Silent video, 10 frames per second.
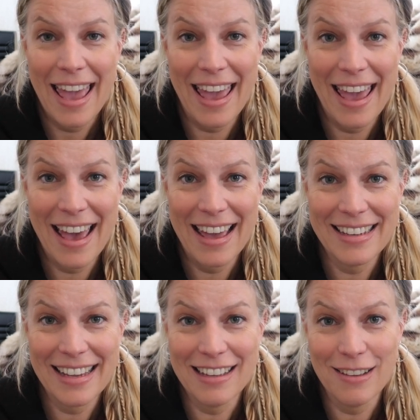
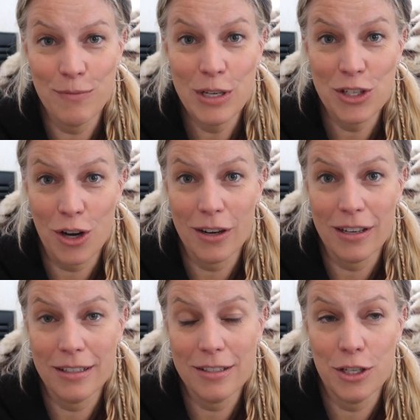and, and we
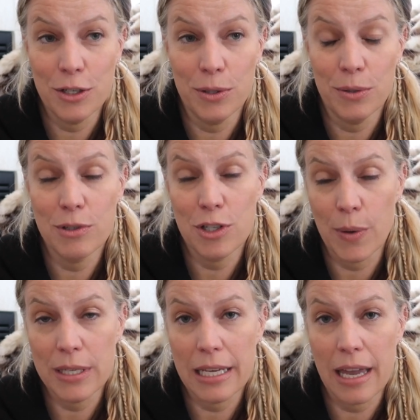started to
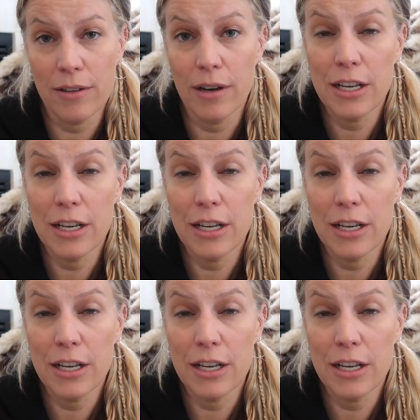sew it together.